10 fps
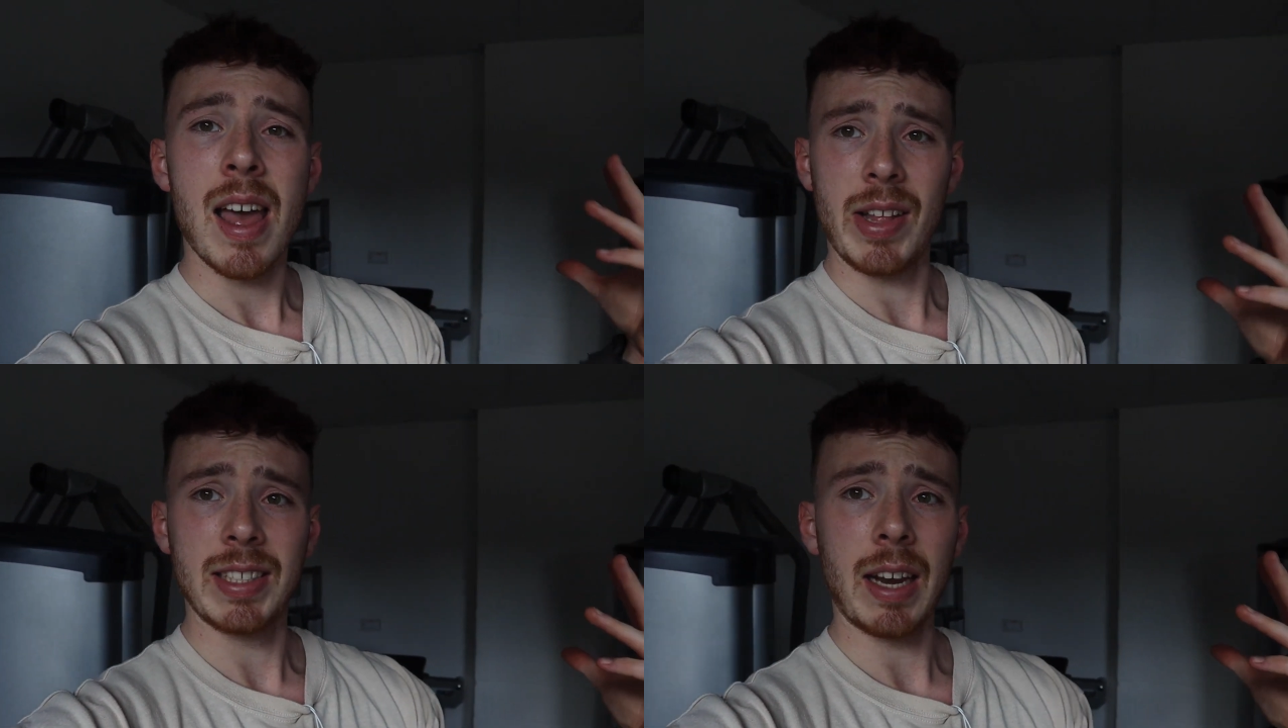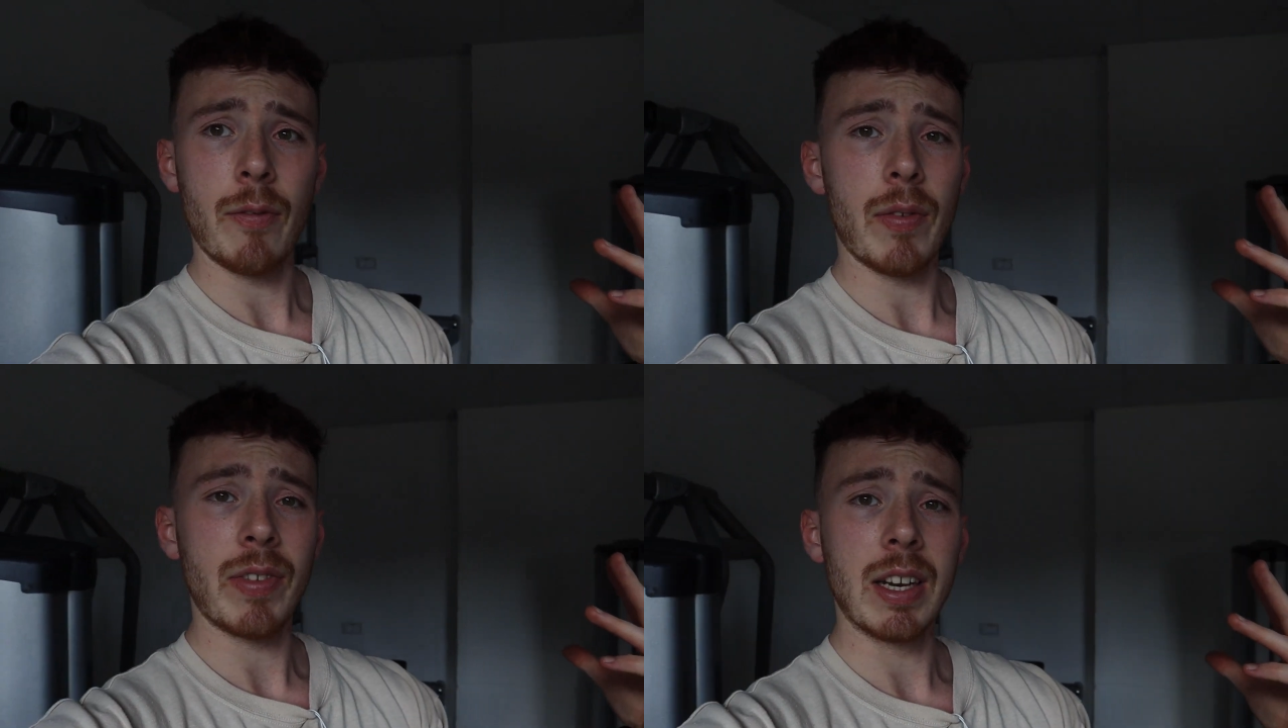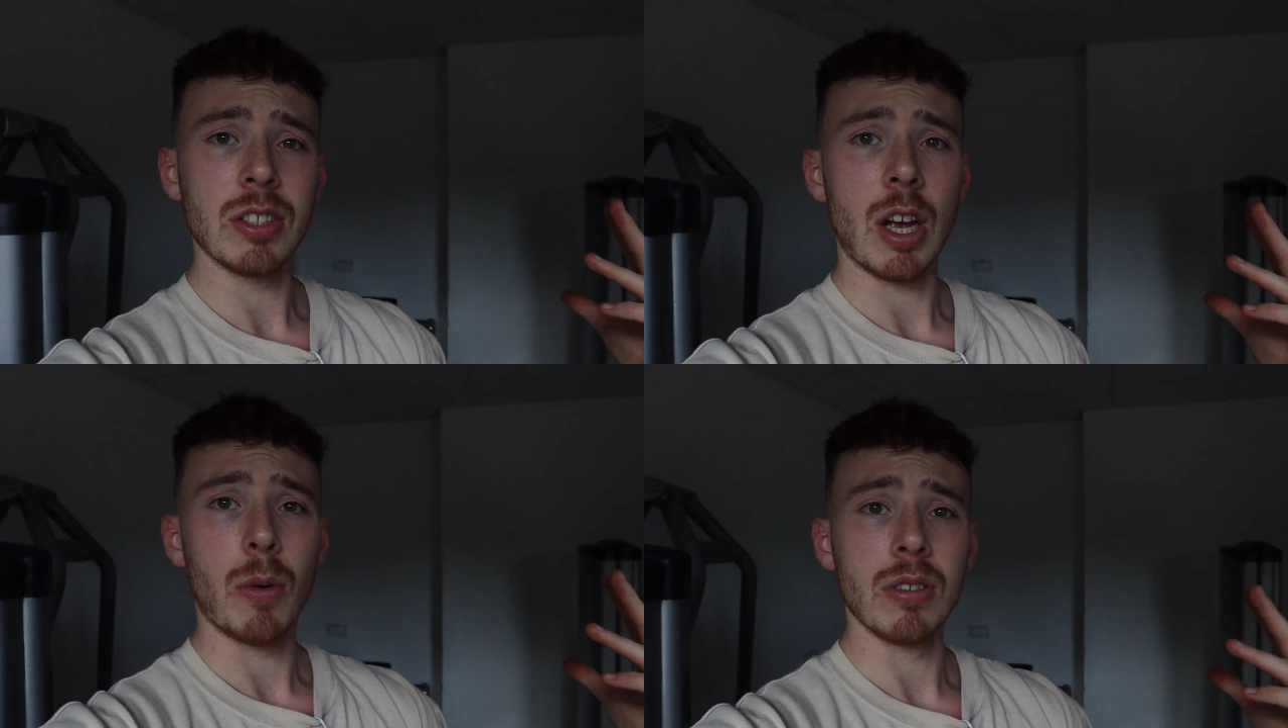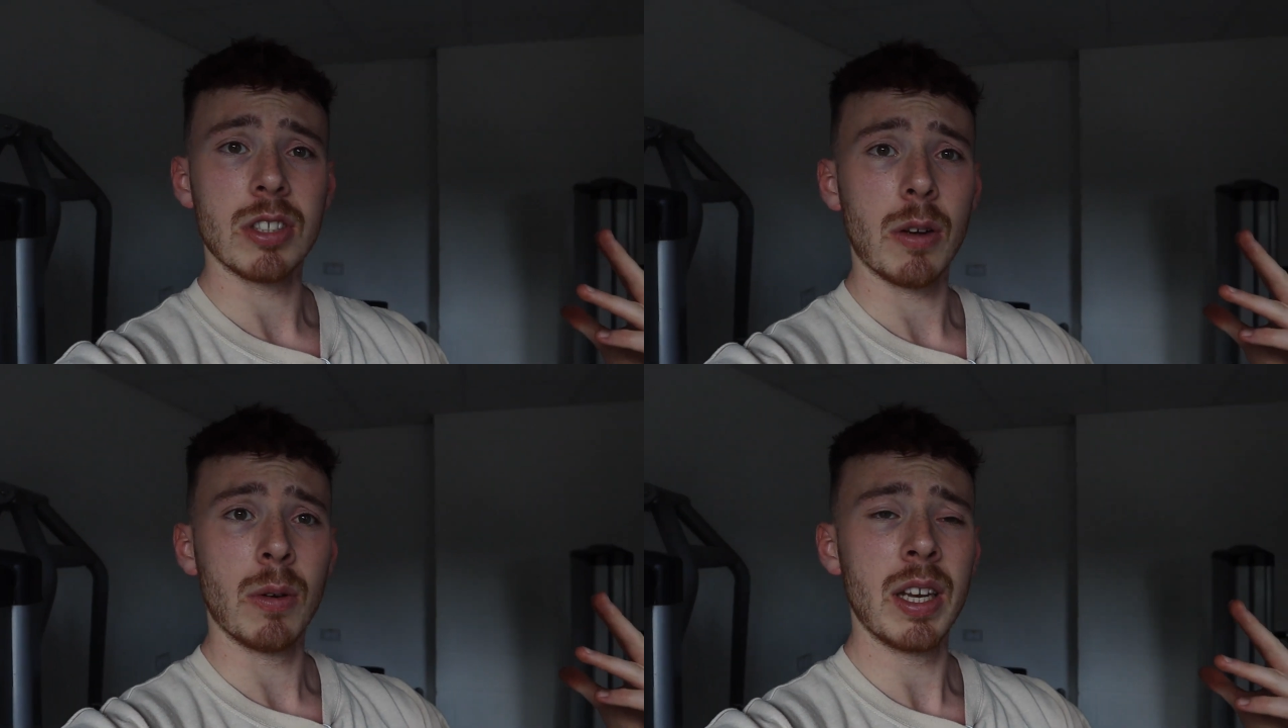And then 10 and 15 and so on.
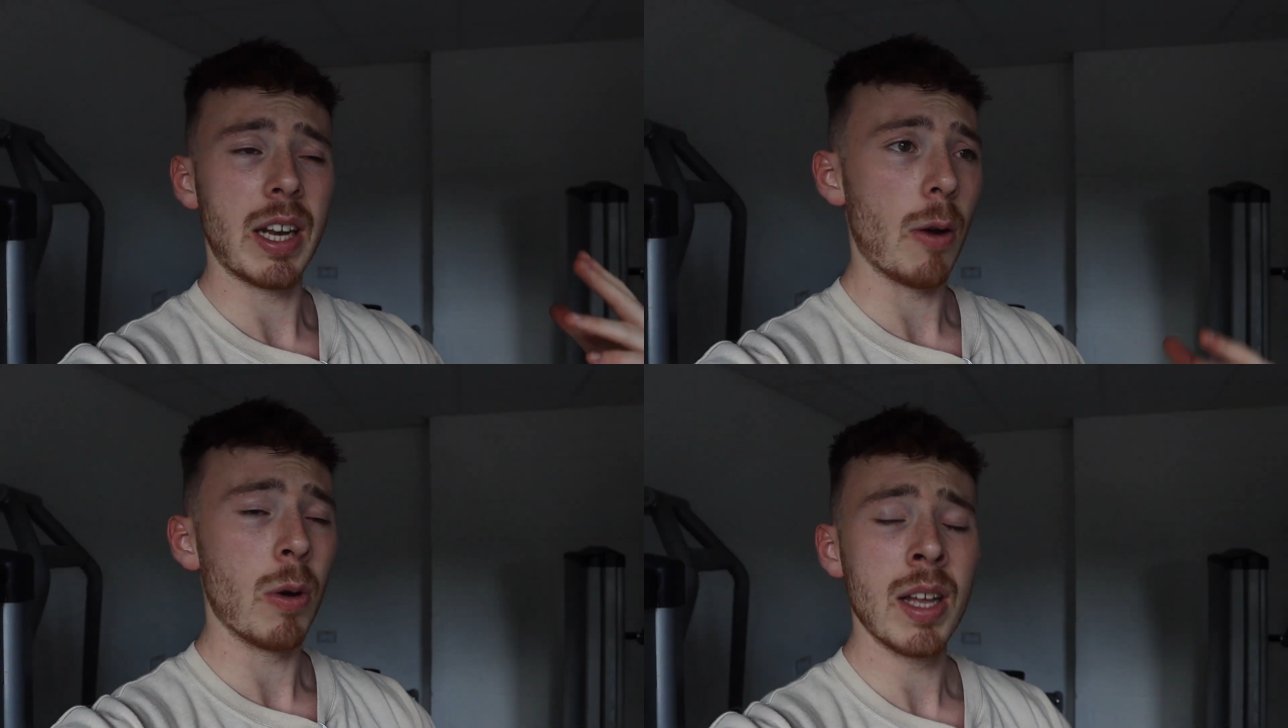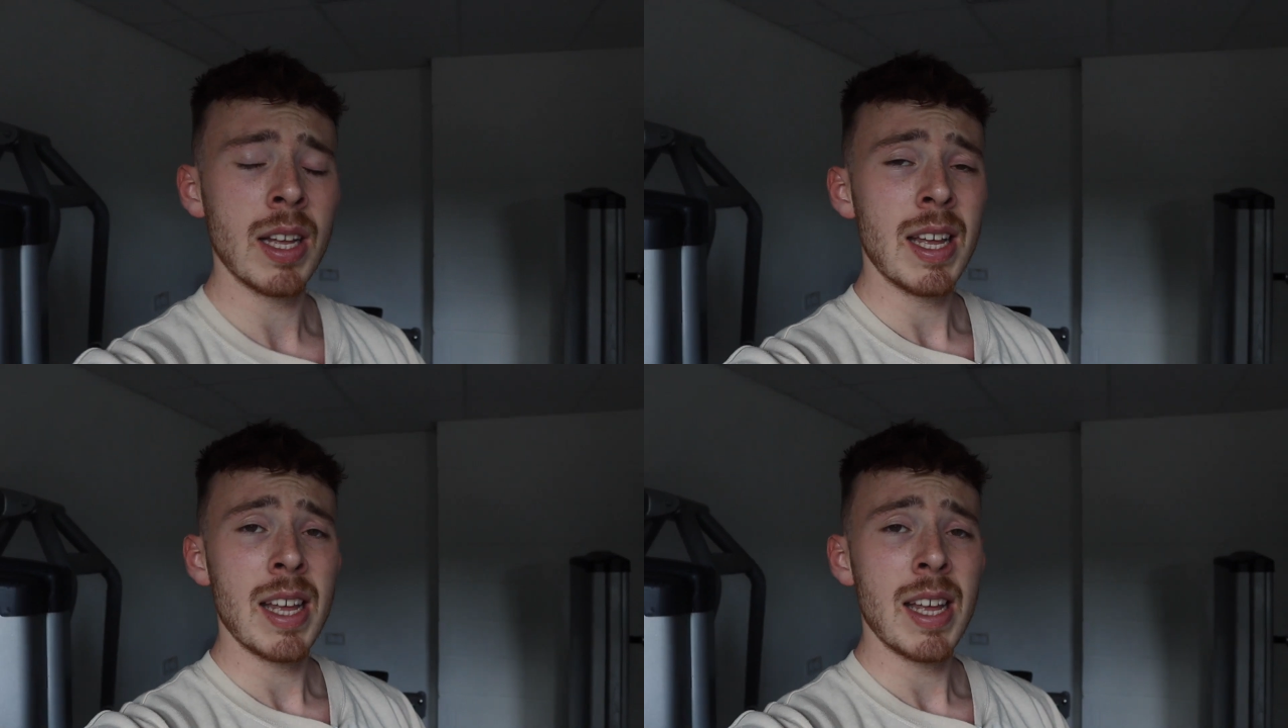So, you know,